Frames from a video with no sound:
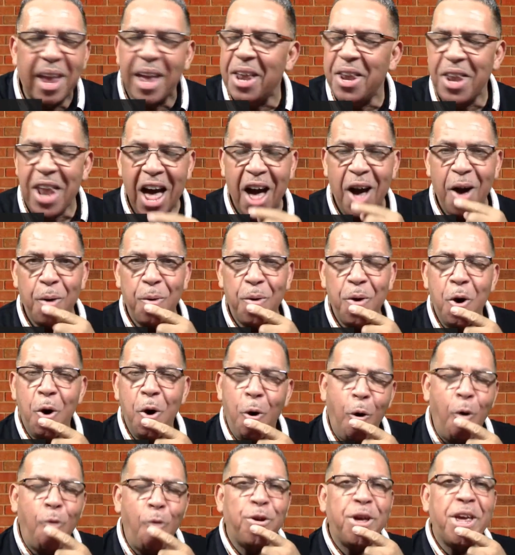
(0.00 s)
Now,
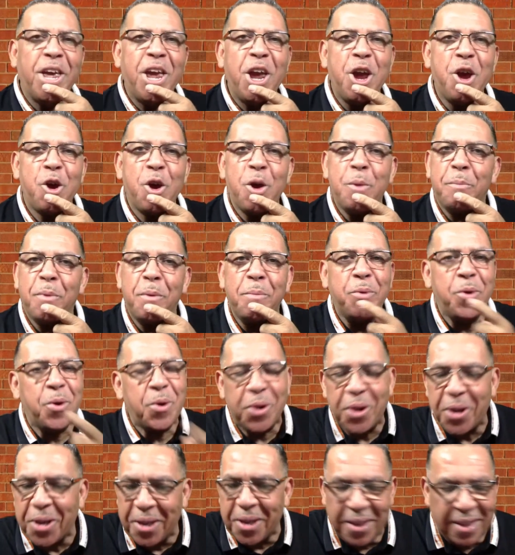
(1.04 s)
over here in
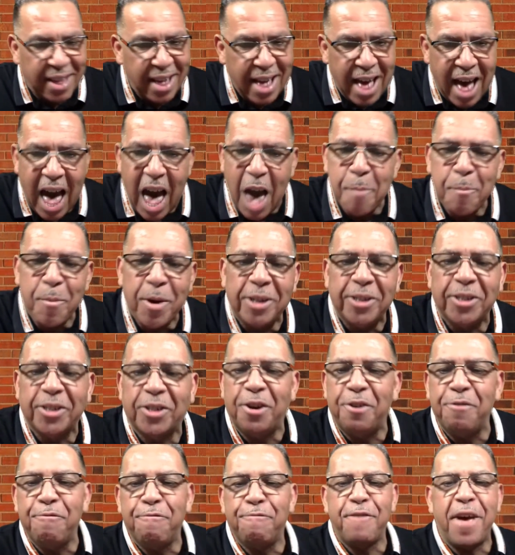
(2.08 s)
Bermuda, I must
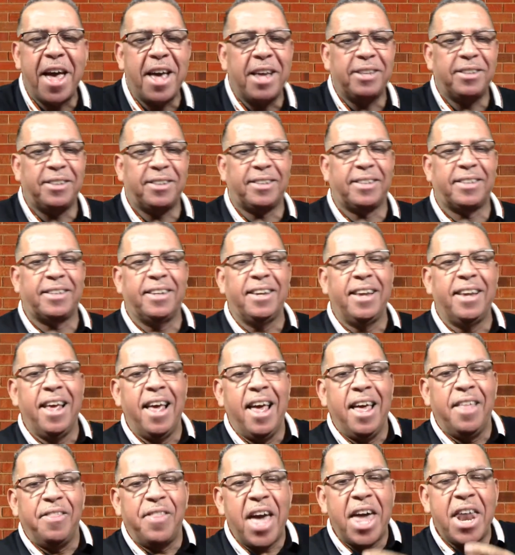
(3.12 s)
confess
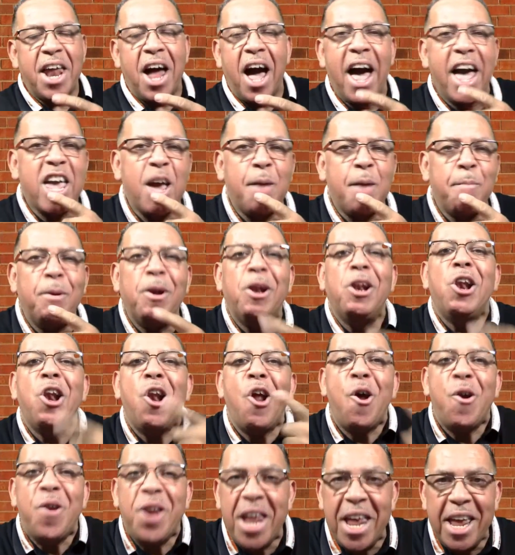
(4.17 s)
that I am
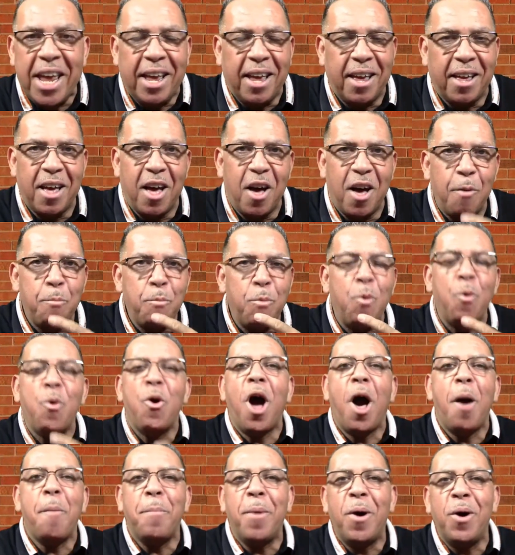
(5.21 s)
learning more
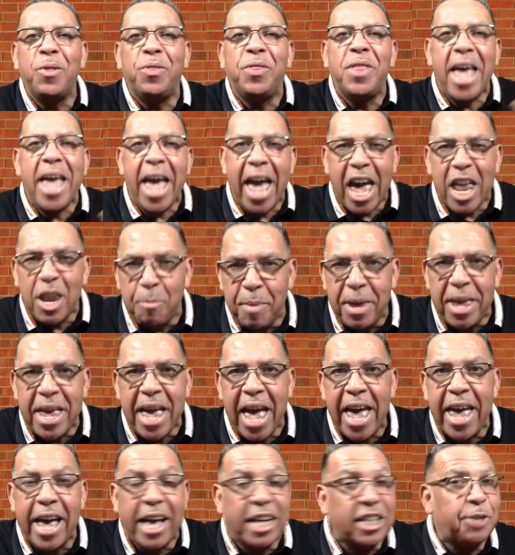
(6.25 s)
about the
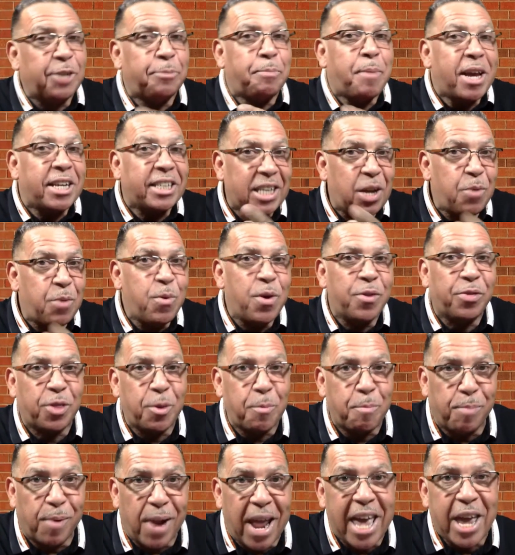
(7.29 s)
NBA, especially with the
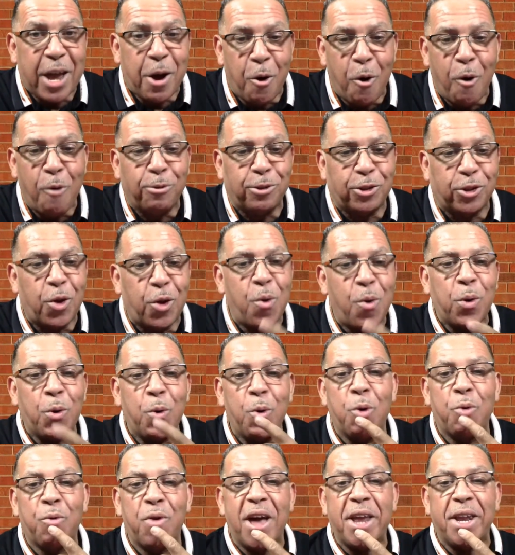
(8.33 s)
playoffs going
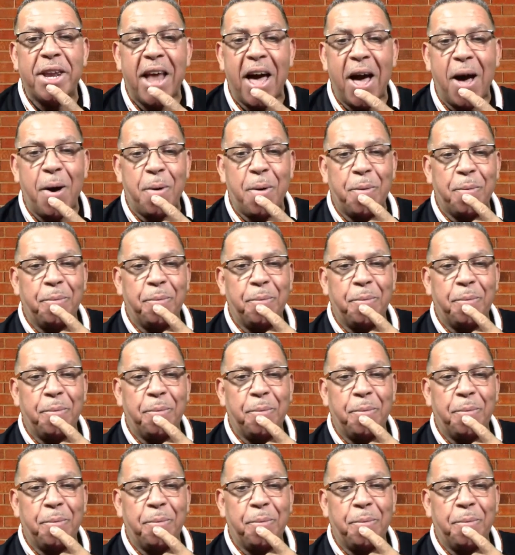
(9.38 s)
on right now.